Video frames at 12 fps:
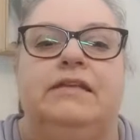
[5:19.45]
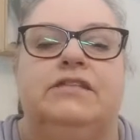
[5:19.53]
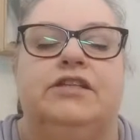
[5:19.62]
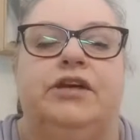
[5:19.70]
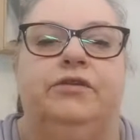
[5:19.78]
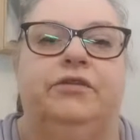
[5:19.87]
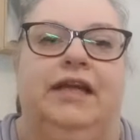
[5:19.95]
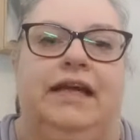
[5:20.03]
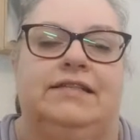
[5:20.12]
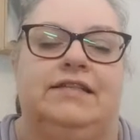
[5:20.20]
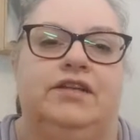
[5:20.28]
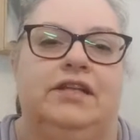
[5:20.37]
So yeah,
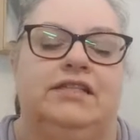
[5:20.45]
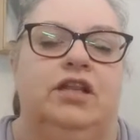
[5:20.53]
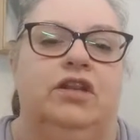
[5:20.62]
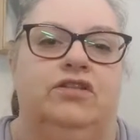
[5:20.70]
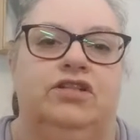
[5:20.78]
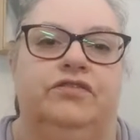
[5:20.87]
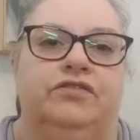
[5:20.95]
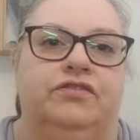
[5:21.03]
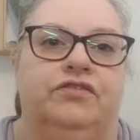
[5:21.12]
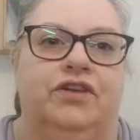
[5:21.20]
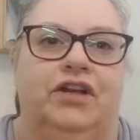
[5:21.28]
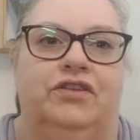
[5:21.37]
so there's a lot of
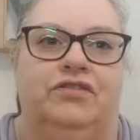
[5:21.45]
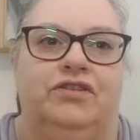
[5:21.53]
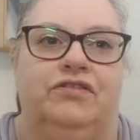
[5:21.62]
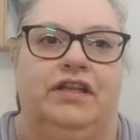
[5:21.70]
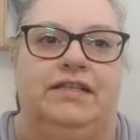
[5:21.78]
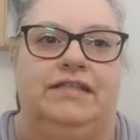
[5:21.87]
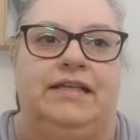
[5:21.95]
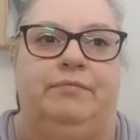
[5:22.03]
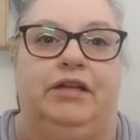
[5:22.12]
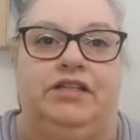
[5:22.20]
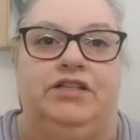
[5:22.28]
things happening.